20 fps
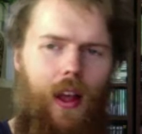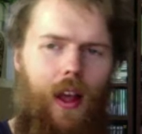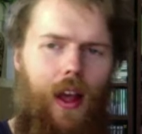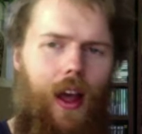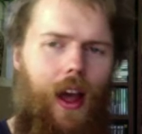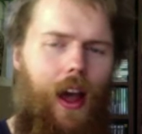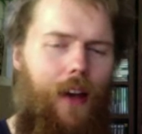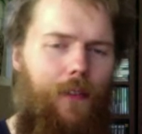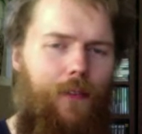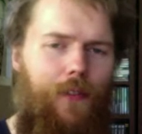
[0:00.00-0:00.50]

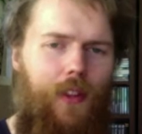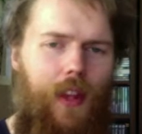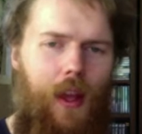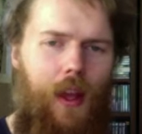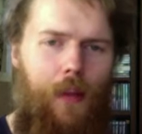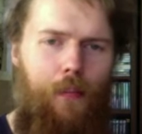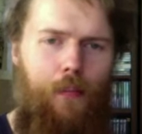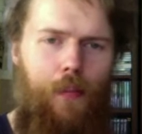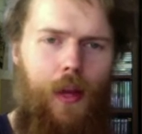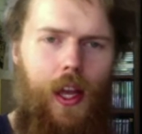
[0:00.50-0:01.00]
have
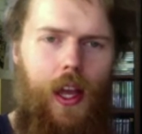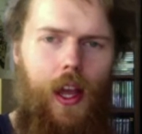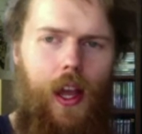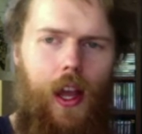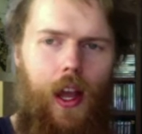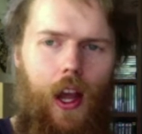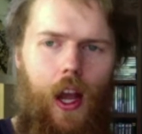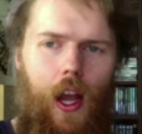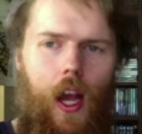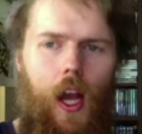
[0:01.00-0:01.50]
them
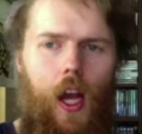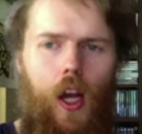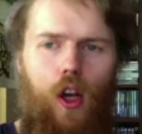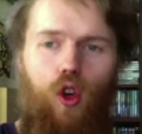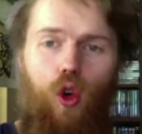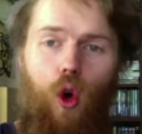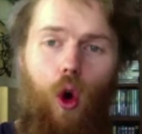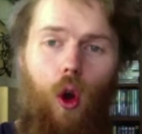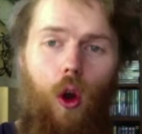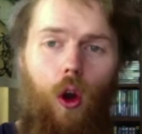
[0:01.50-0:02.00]
be
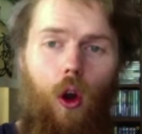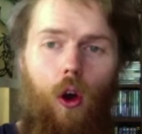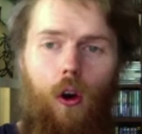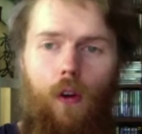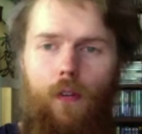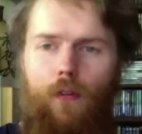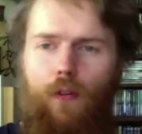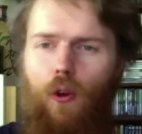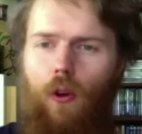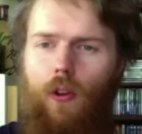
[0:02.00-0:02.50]

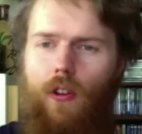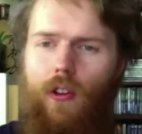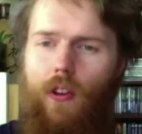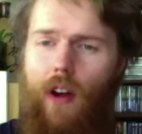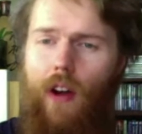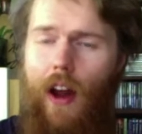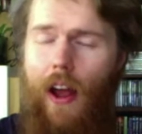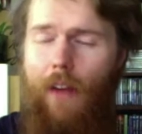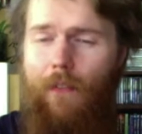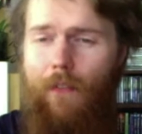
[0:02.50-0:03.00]
colorful
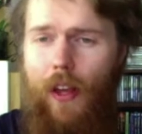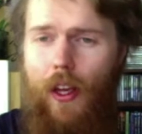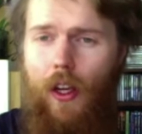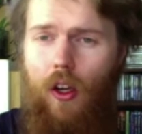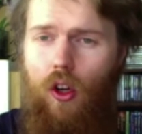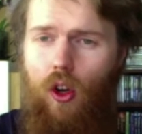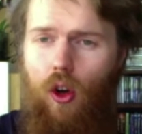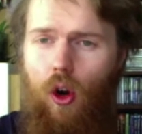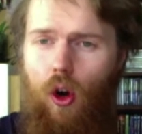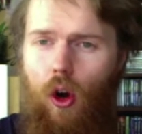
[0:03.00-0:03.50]

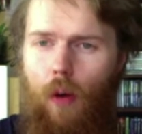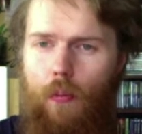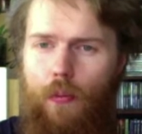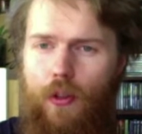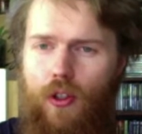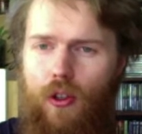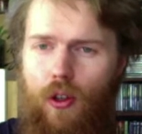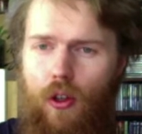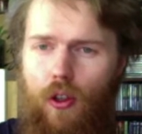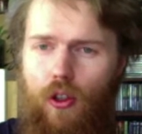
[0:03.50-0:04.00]
traffic
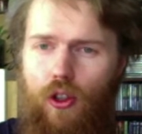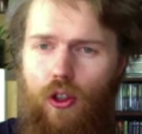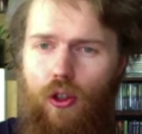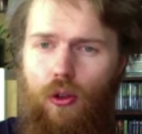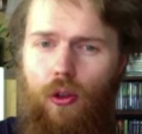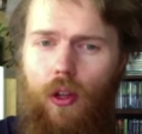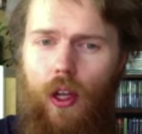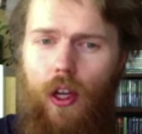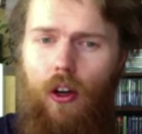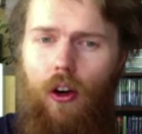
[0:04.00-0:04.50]
cops
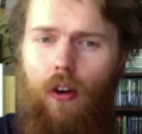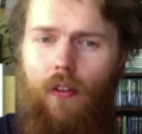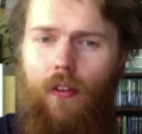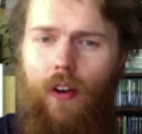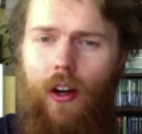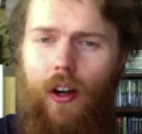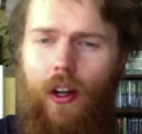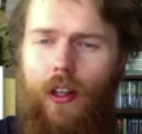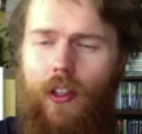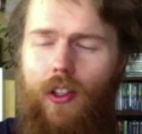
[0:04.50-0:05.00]
shooting
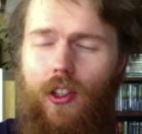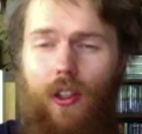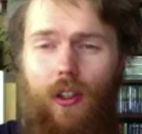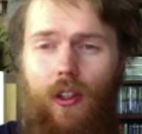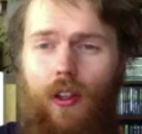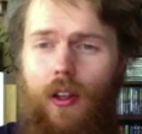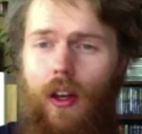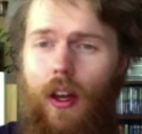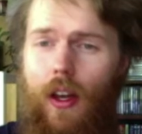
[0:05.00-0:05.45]
coverage.